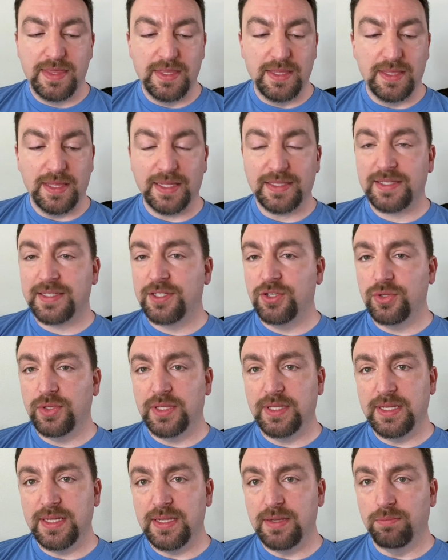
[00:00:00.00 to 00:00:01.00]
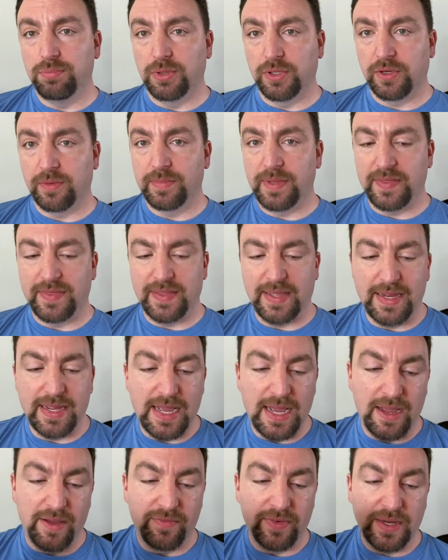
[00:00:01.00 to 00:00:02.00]
Let's do the blurb that they
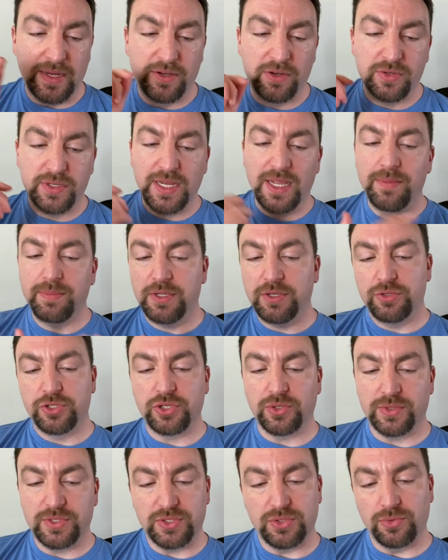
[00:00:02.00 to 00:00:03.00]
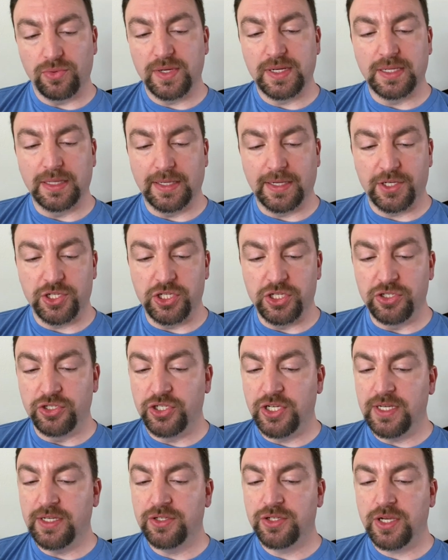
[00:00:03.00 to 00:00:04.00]
have. In her debut short story collection,
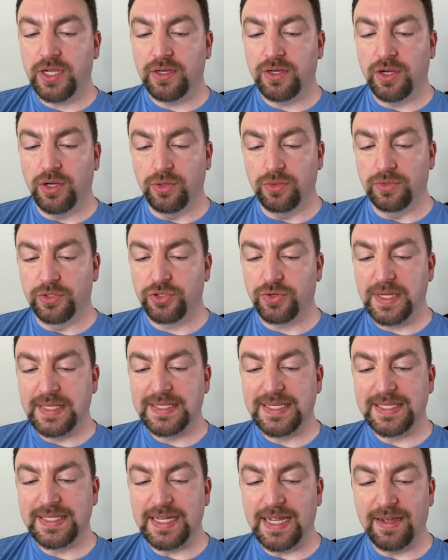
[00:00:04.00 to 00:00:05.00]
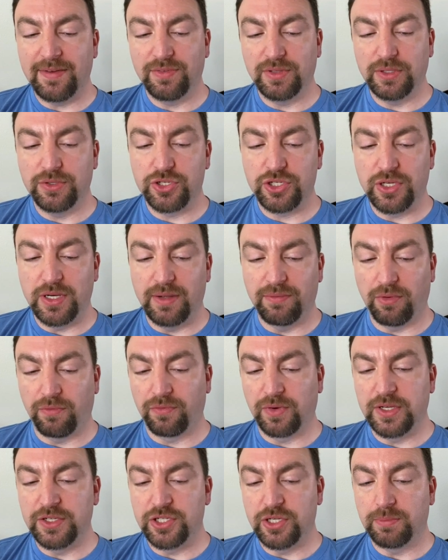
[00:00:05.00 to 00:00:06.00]
Jean Chen Ho traces the evolution of a
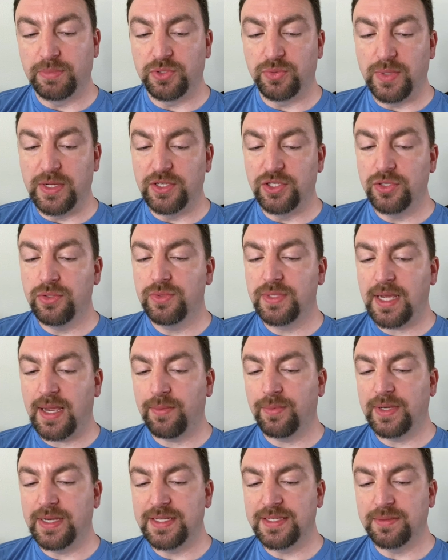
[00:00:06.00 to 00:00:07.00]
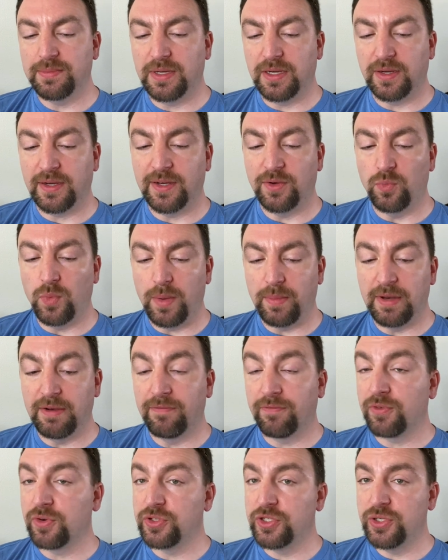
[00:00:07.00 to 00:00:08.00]
friendship between two Taiwanese American women
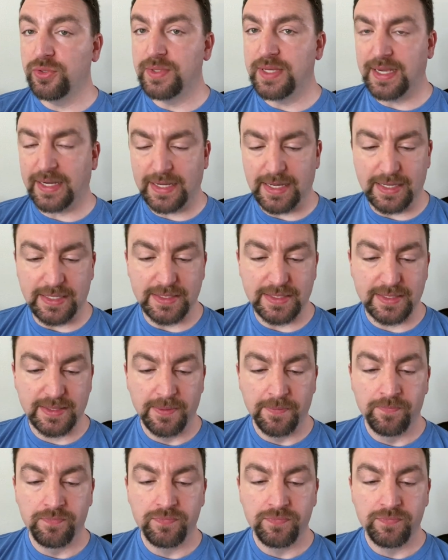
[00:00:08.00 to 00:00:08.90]
for two decades.